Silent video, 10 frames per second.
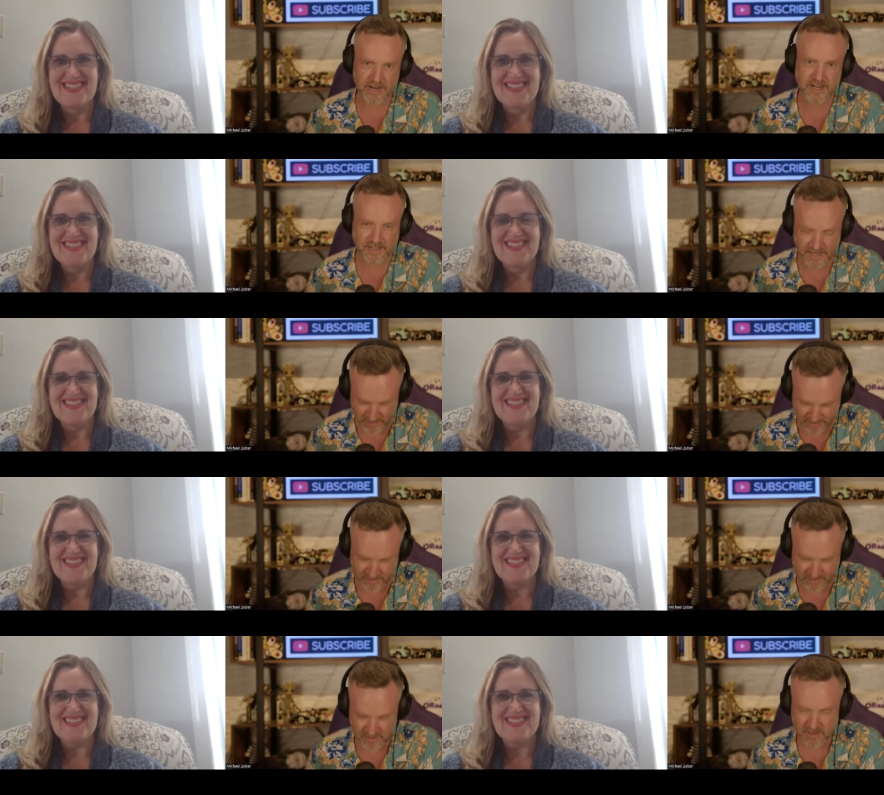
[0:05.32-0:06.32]
Speaker 1: Anna
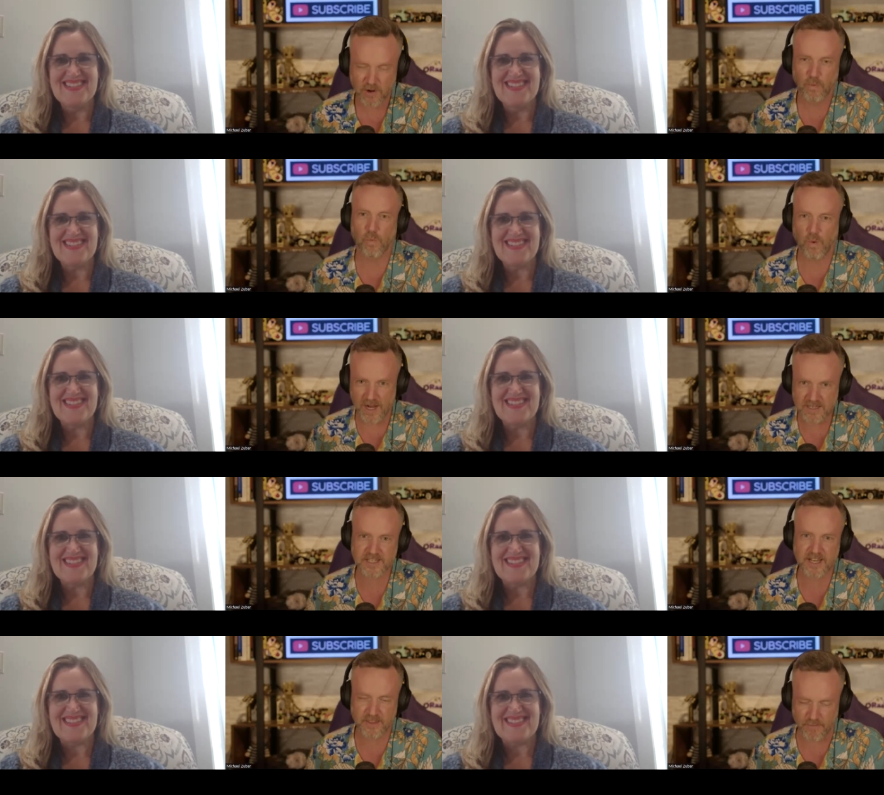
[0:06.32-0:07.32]
Kelly
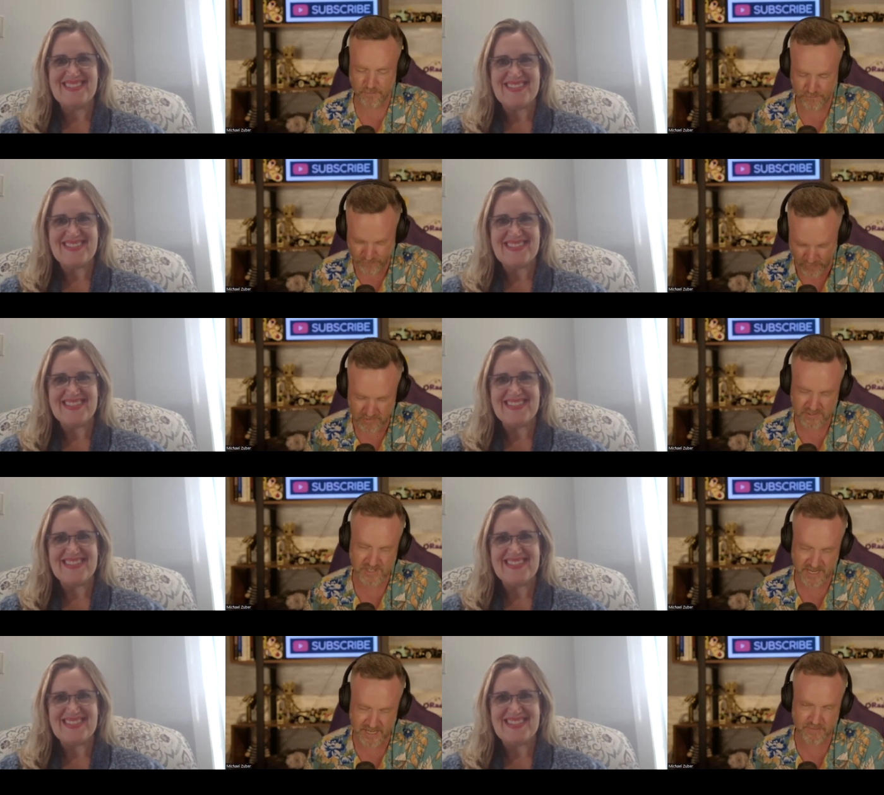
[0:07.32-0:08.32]
was the
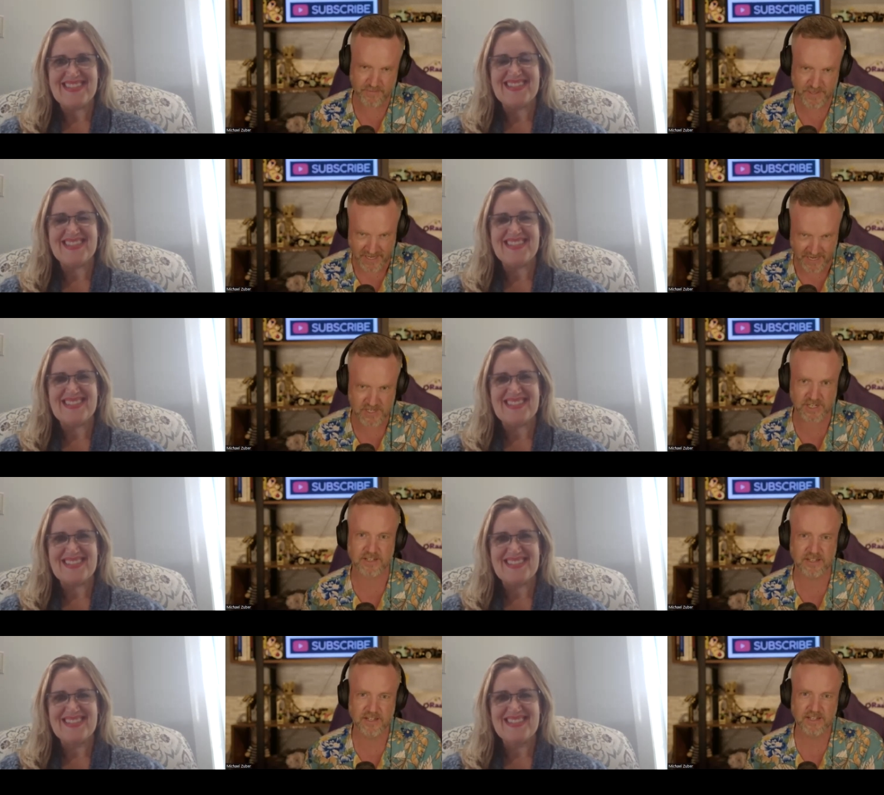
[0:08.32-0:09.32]
first
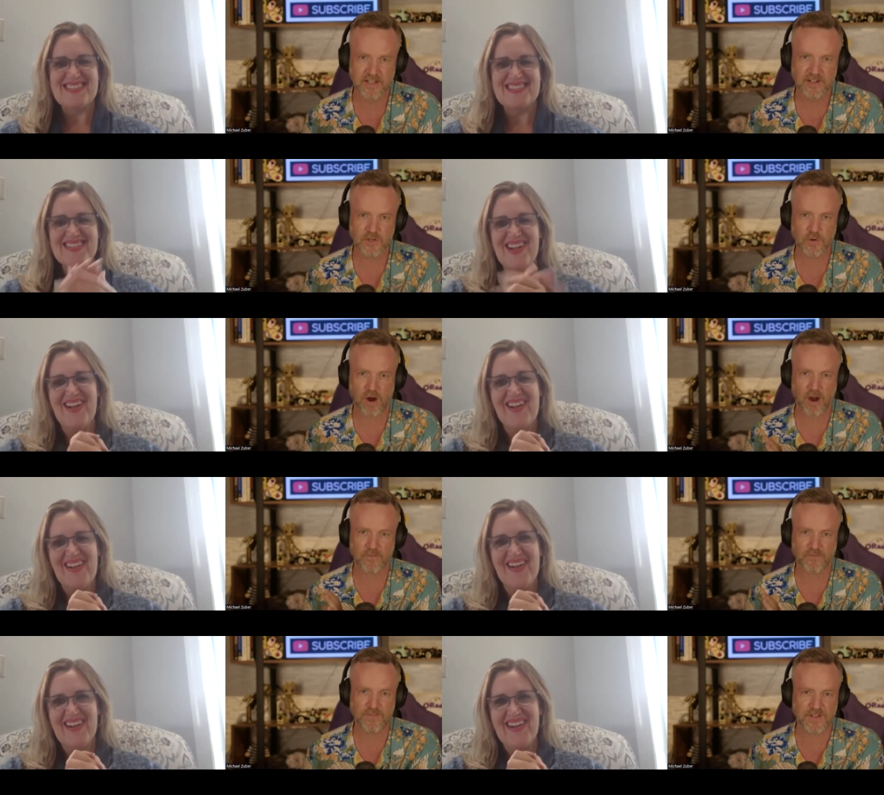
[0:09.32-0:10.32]
invitation to
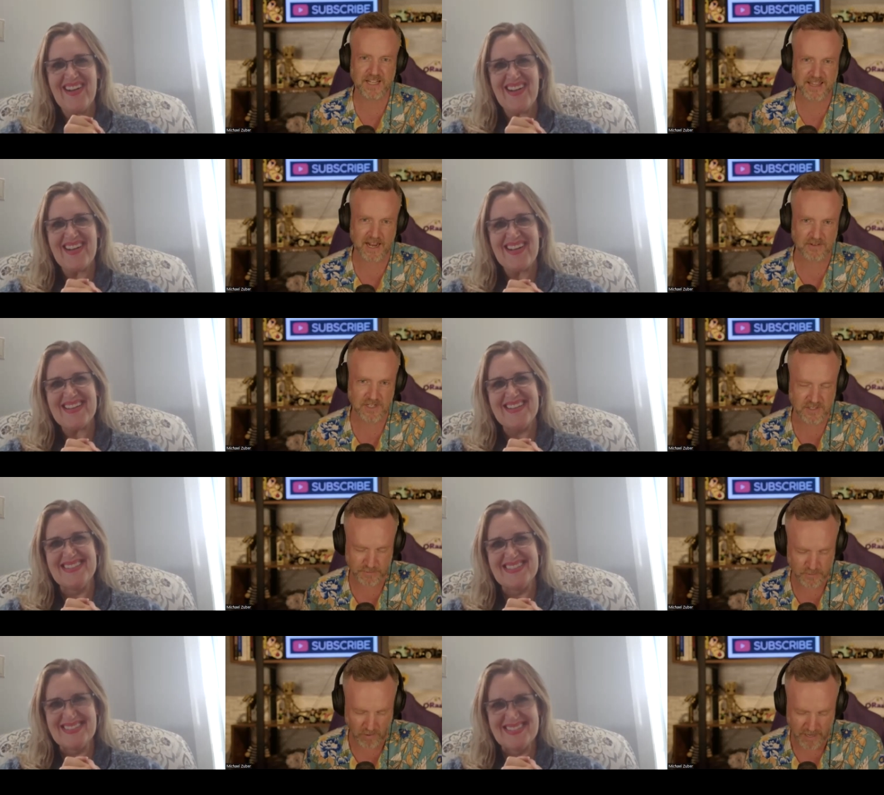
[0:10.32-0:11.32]
our fifty thousand
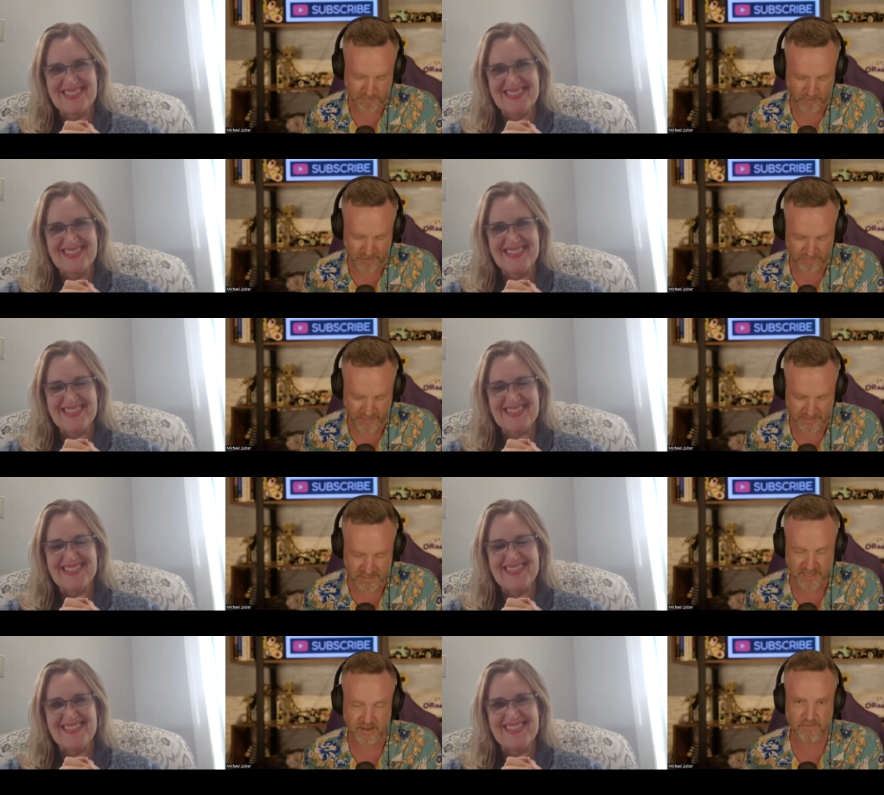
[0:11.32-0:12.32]
subscriber
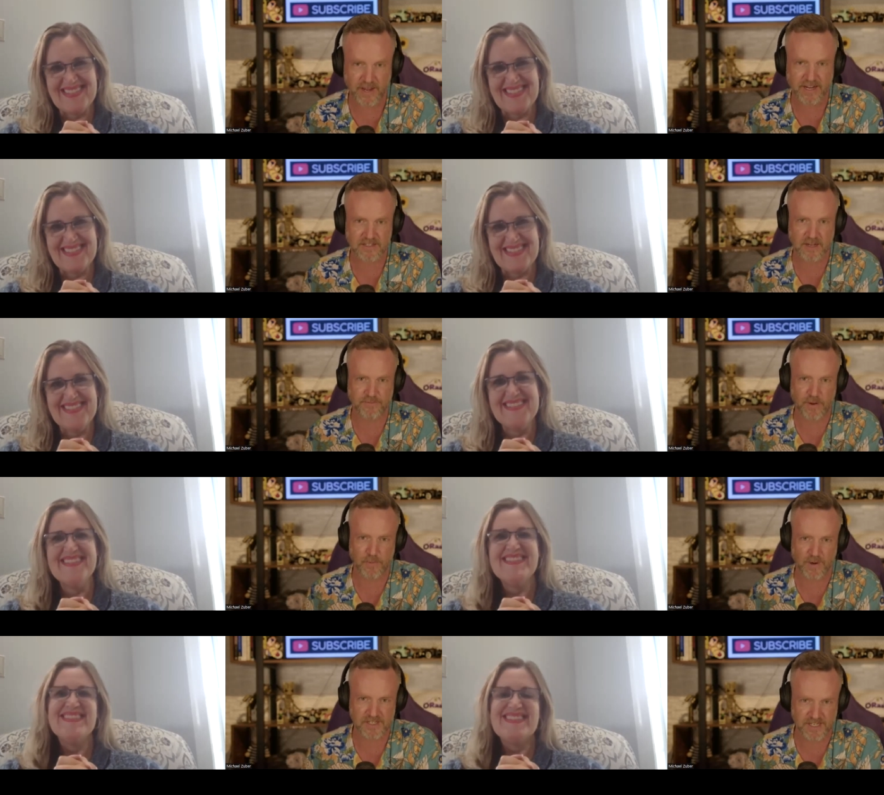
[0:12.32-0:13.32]
event in Vegas on
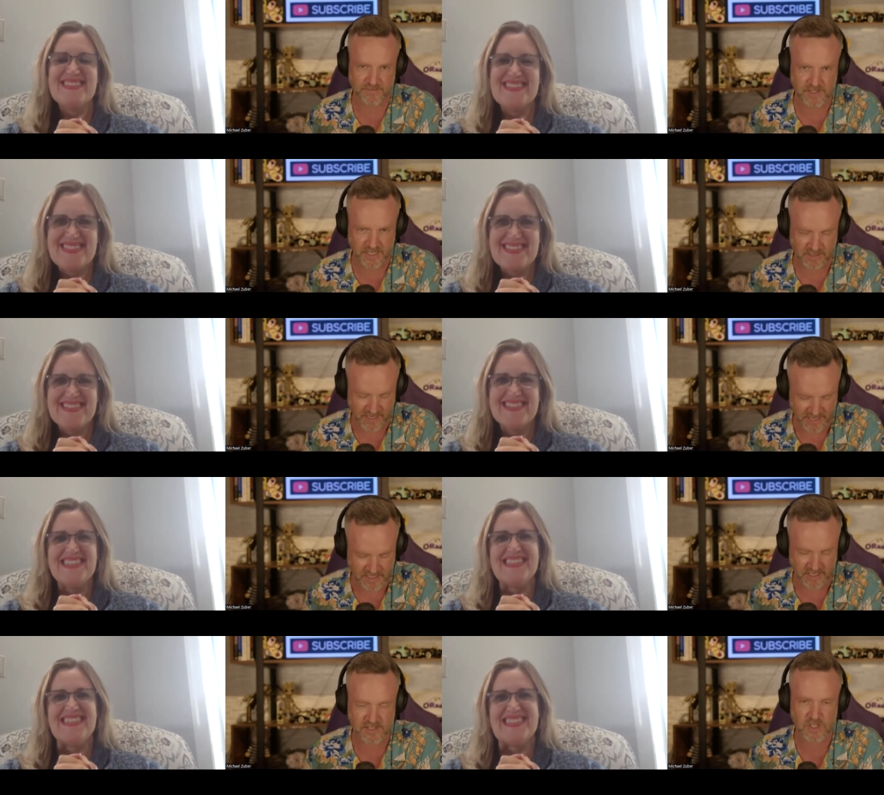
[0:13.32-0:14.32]
February seventeenth and
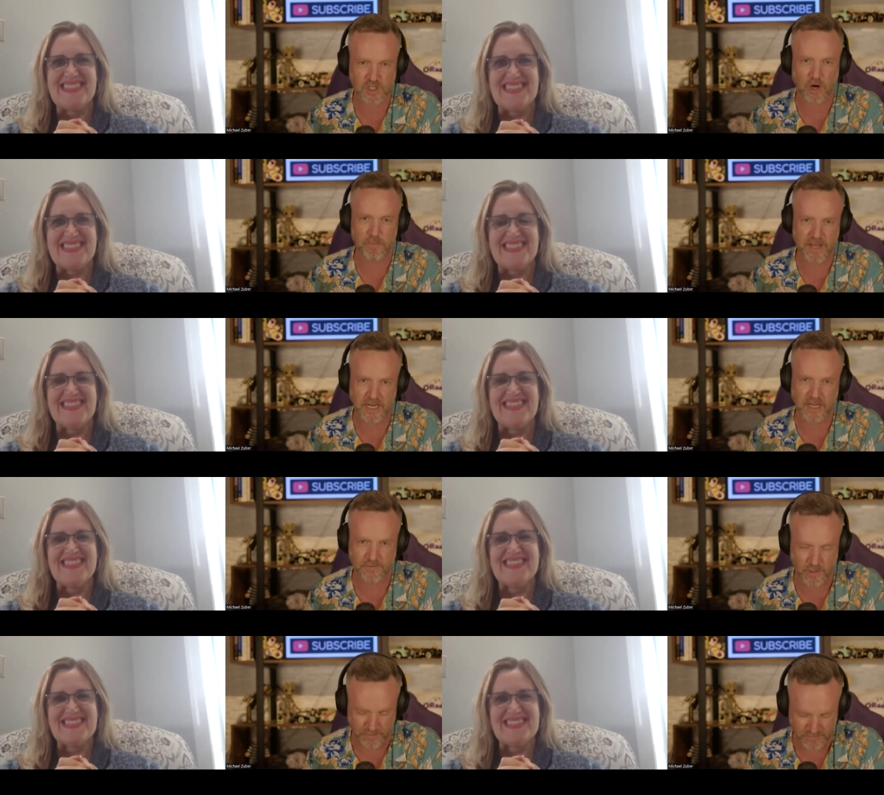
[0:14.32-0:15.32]
eighteenth. So many
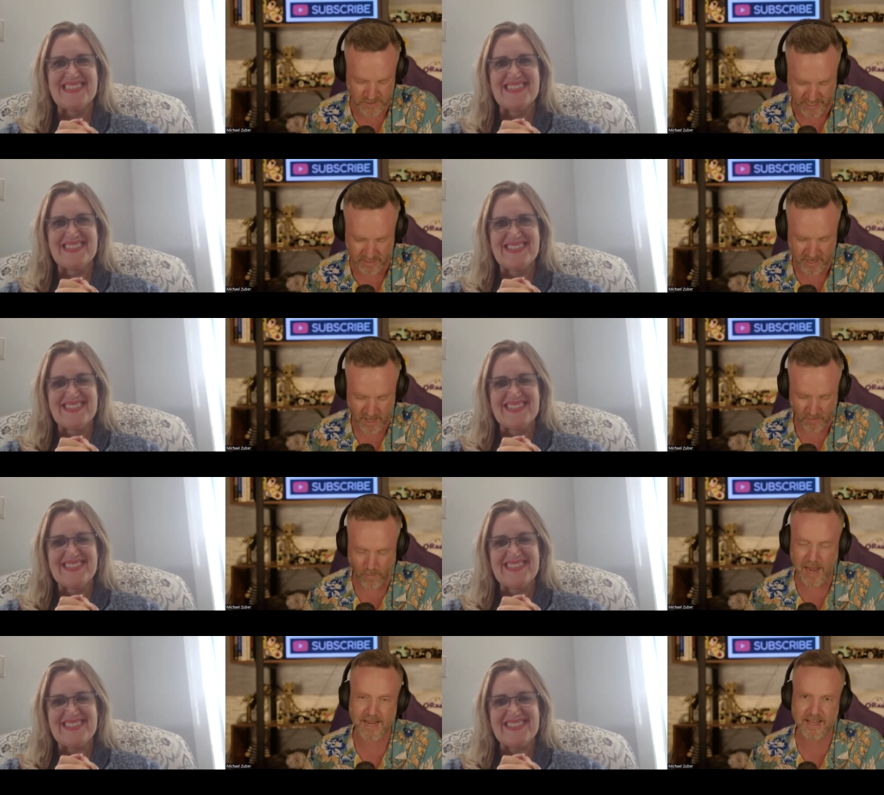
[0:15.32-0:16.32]
of you have said,
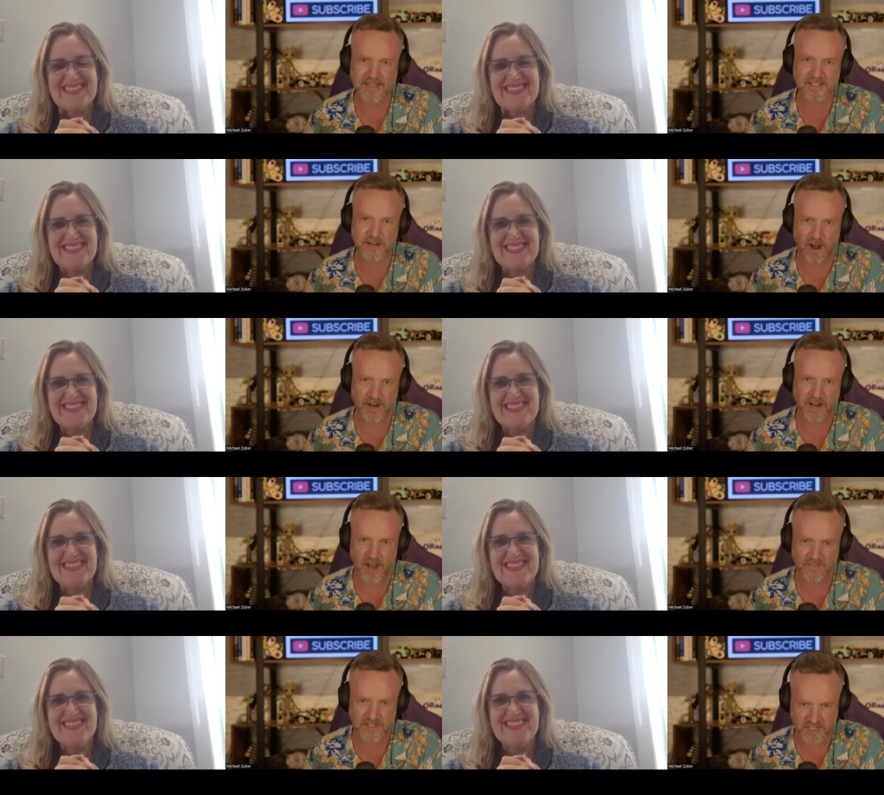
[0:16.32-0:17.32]
why isn't
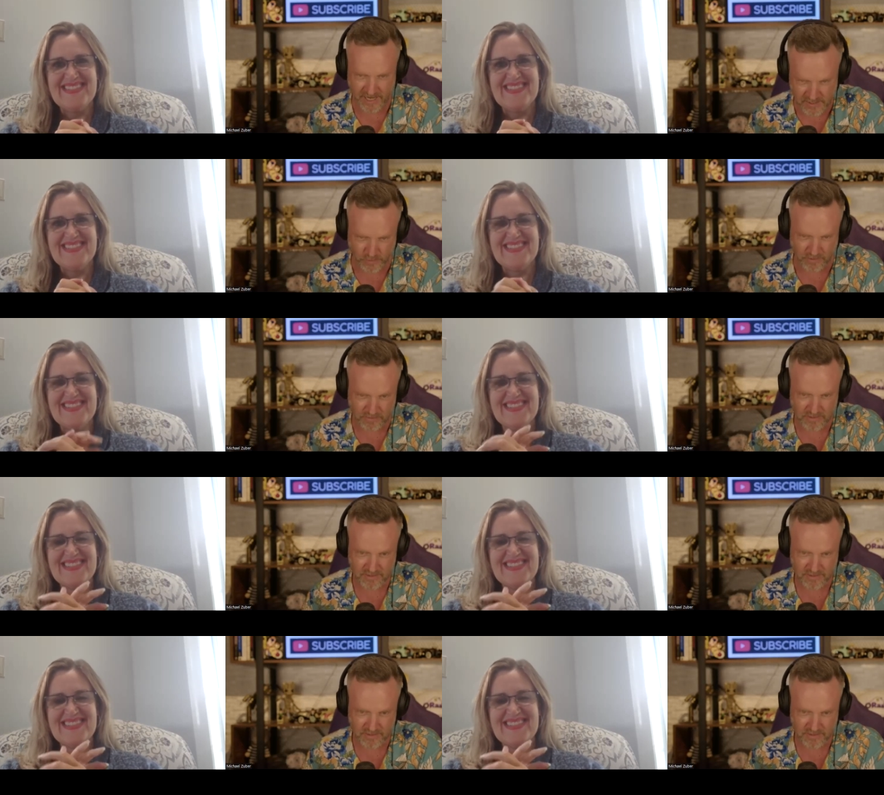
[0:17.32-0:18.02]
Anna on the schedule?